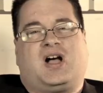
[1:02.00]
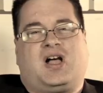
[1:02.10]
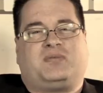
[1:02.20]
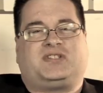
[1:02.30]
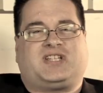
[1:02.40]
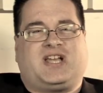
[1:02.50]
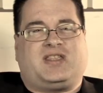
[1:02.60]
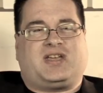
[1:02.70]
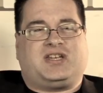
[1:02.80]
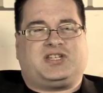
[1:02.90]
I would say
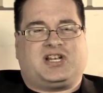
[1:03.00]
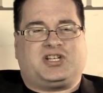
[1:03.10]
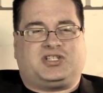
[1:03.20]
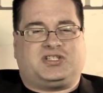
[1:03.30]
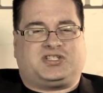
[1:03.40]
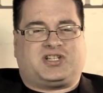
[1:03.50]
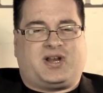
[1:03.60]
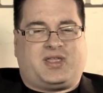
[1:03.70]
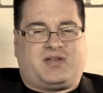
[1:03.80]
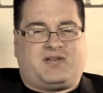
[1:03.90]
that intelligent
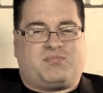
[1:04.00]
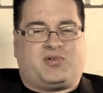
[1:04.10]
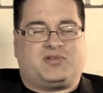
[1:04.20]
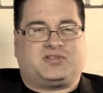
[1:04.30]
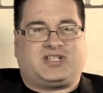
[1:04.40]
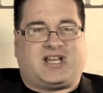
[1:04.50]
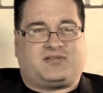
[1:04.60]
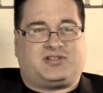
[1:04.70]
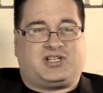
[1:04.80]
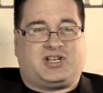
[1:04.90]
design theory boils
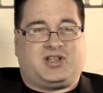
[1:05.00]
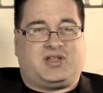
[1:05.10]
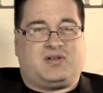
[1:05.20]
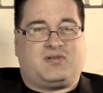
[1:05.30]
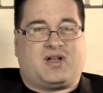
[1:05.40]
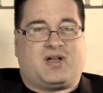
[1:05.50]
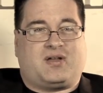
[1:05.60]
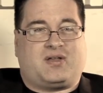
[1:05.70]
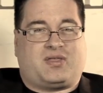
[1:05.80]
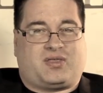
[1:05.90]
down to
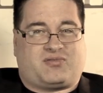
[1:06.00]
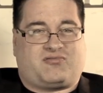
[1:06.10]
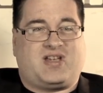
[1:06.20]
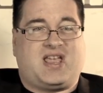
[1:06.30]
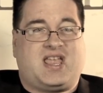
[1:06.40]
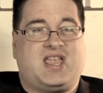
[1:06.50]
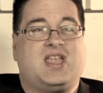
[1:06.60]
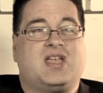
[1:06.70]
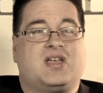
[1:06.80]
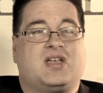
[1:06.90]

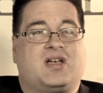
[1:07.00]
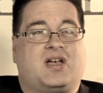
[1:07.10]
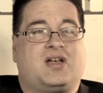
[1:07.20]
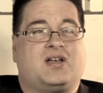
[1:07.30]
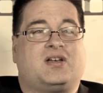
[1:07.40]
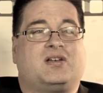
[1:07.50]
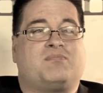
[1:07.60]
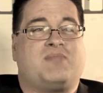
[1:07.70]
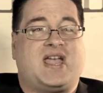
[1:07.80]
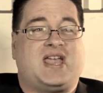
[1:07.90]
three
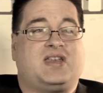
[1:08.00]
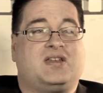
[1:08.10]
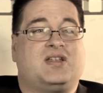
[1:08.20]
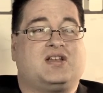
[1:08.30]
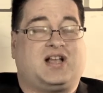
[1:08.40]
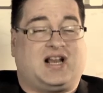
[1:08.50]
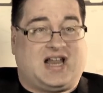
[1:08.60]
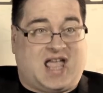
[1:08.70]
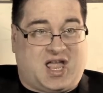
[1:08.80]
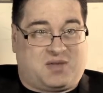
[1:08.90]
main
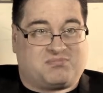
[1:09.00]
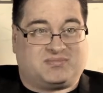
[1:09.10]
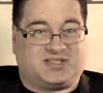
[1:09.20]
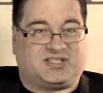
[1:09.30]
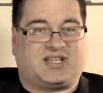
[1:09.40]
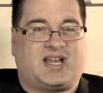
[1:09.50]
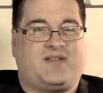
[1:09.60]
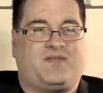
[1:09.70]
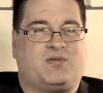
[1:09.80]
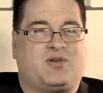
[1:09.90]
claims, and
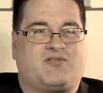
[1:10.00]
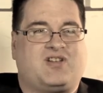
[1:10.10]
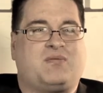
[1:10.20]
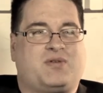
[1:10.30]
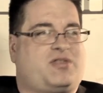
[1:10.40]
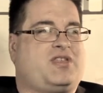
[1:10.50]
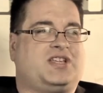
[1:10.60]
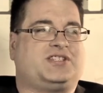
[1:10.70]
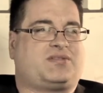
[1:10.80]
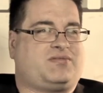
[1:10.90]
if you agree with
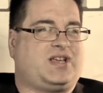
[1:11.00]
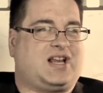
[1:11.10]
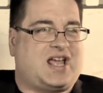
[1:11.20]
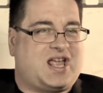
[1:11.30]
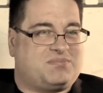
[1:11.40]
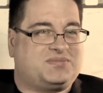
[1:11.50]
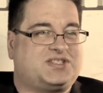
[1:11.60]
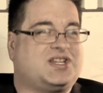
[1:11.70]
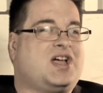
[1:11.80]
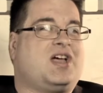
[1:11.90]
these three
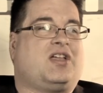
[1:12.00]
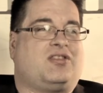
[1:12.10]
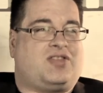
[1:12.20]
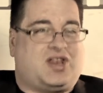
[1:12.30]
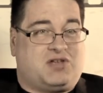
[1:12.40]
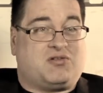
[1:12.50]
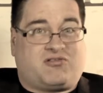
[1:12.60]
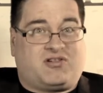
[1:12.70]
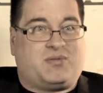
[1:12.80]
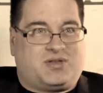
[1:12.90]
claims, then you
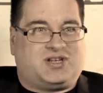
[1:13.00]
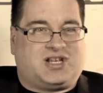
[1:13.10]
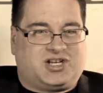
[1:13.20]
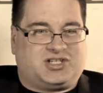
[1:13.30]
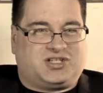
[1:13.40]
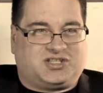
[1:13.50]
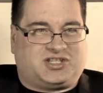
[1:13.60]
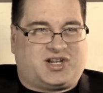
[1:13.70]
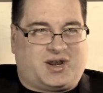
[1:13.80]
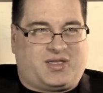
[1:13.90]
agree with intelligent
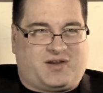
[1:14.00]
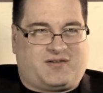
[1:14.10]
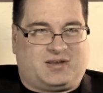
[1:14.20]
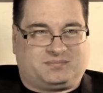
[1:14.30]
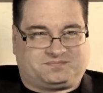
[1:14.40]
design theory.